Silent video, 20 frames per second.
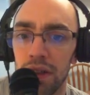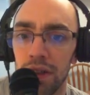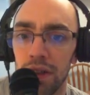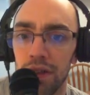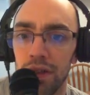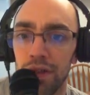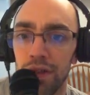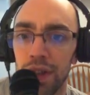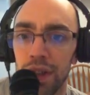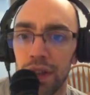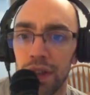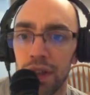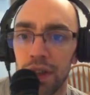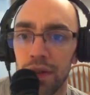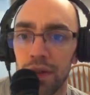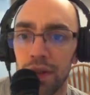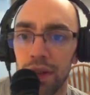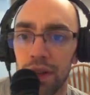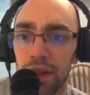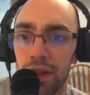Use phase
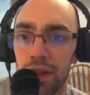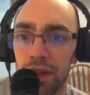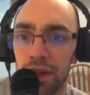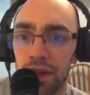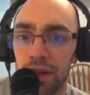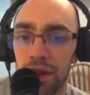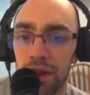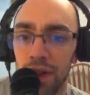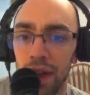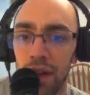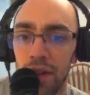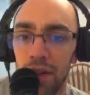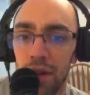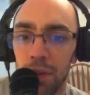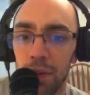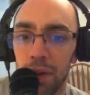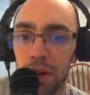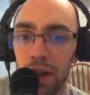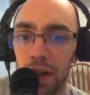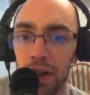shift to survive a
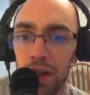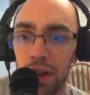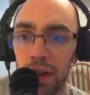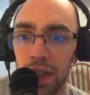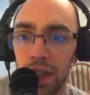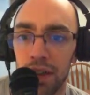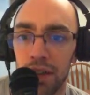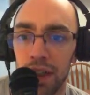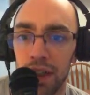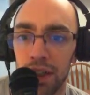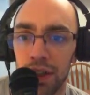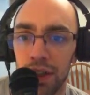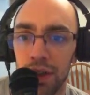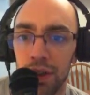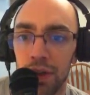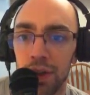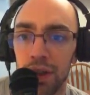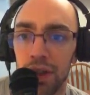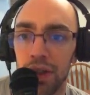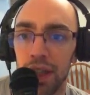little bit longer against that
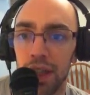June.